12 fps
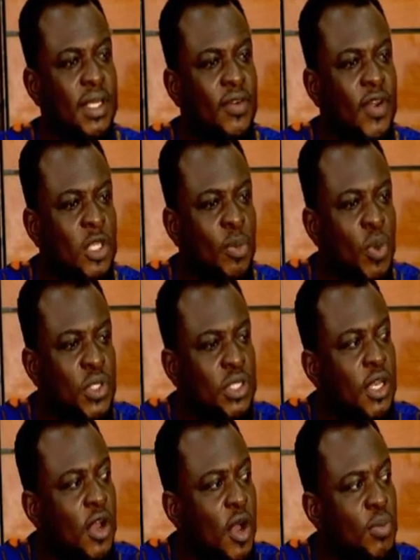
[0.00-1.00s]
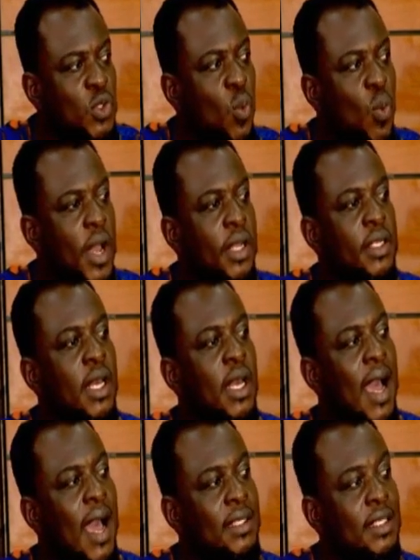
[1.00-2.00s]
The reciprocity comes in when
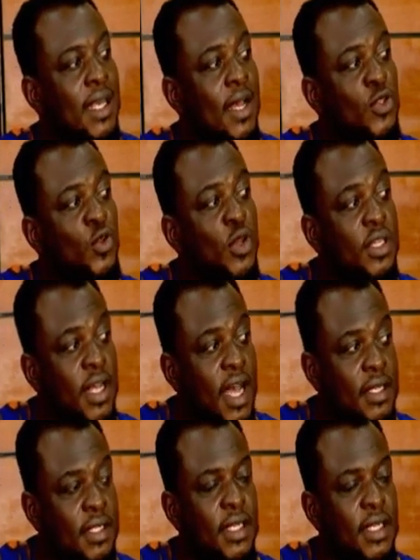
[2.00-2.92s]
mm-hmm. I see her doing that.